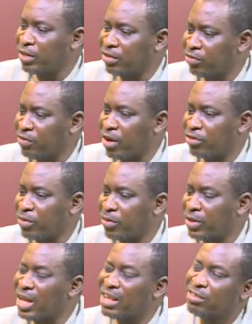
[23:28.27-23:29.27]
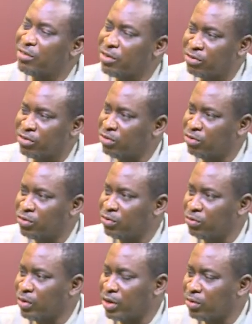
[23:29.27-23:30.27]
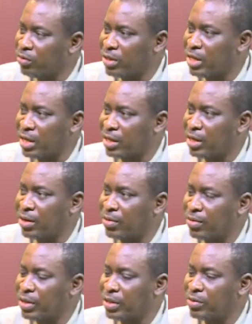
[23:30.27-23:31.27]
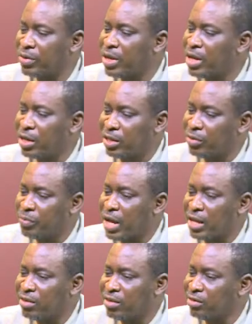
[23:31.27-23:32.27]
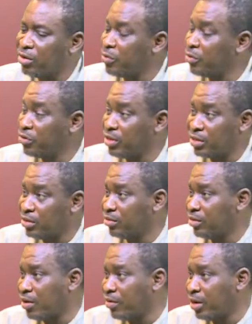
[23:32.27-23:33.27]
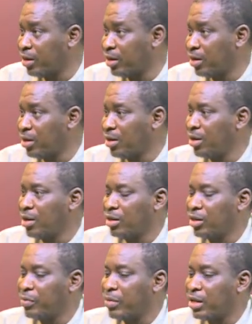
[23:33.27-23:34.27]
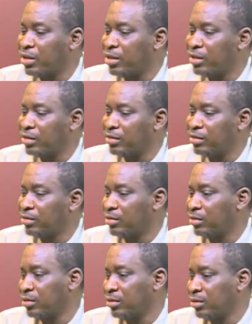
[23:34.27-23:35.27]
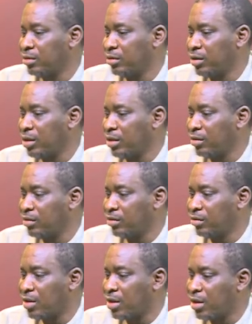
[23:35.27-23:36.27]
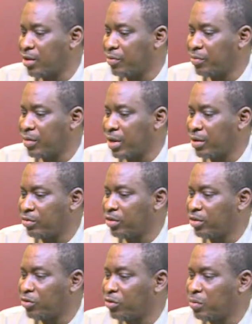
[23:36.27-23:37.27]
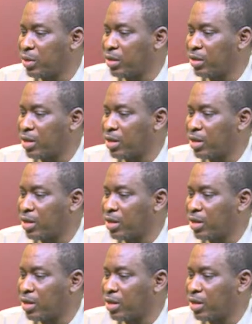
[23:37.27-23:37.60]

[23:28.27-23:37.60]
distraction. There are serious issues we are looking at now. You know, the party is almost in disarray. The party is, is um, so to speak,